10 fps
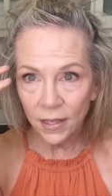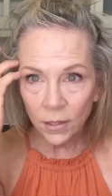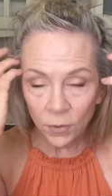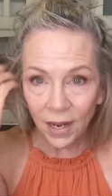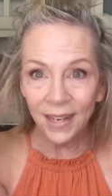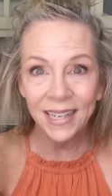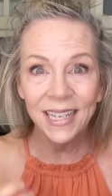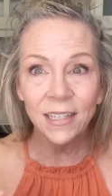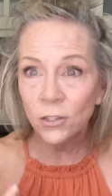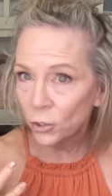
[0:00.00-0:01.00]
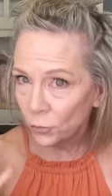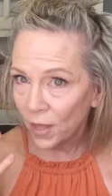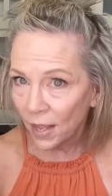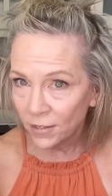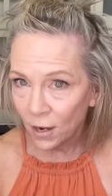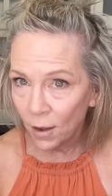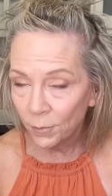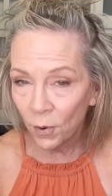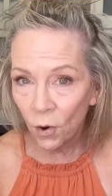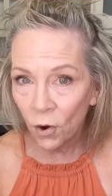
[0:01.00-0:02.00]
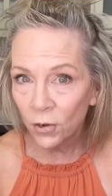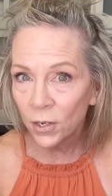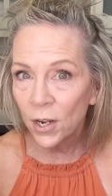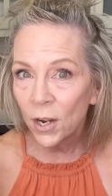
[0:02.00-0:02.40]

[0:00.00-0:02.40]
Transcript: And then when I get to that top part,